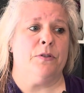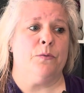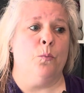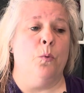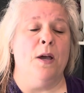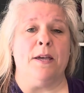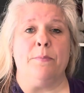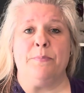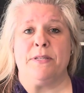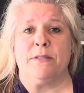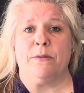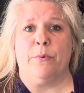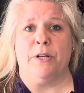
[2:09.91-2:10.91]

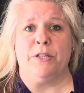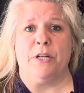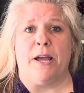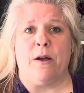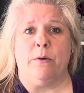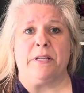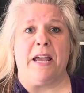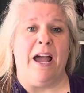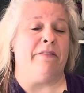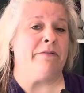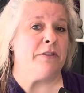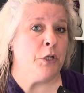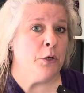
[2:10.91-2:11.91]
WIPS, which I only
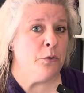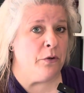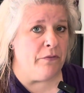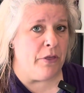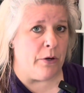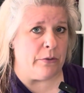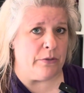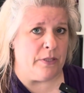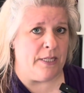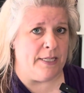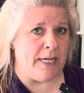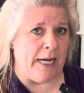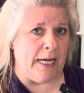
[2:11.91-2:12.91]
have 2 of those
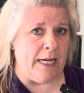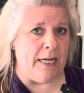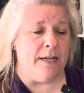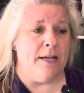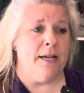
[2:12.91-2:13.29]
today.